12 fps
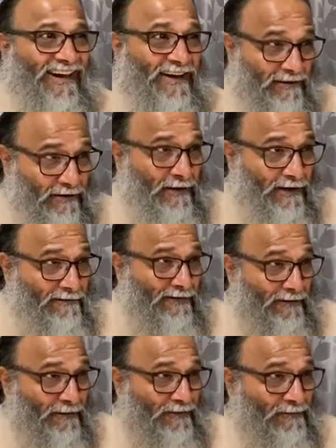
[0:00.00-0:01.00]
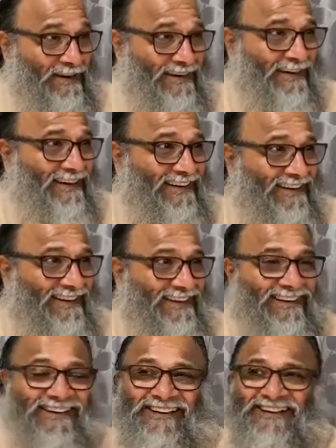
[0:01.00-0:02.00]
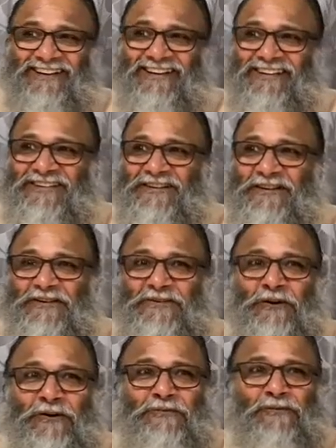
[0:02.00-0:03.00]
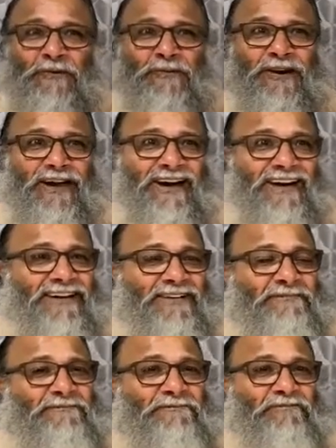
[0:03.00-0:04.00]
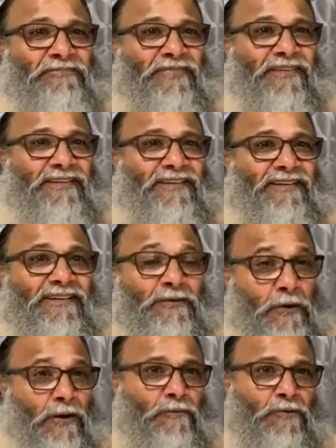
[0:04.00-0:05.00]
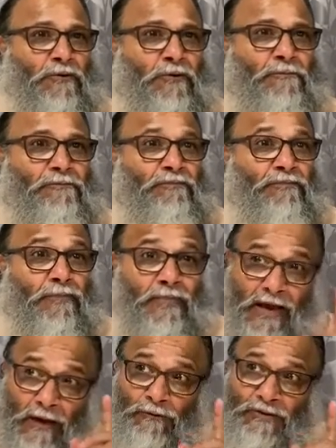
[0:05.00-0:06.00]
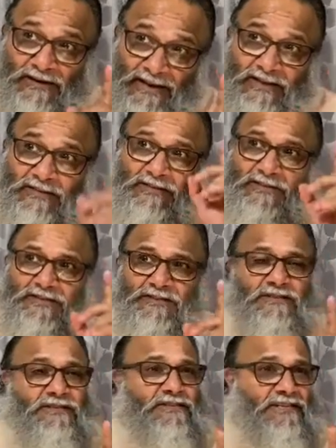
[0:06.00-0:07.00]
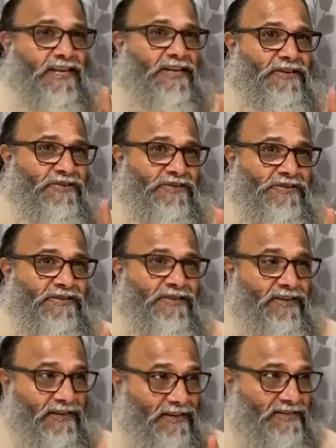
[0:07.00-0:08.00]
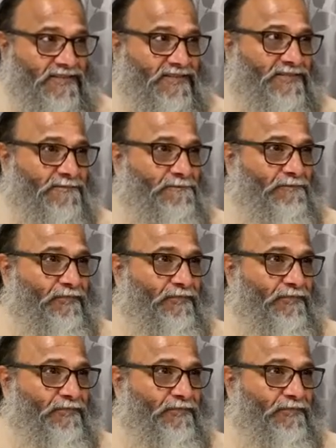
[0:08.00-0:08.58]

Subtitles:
am giving you in one short formula. You come to know. Now the next stage is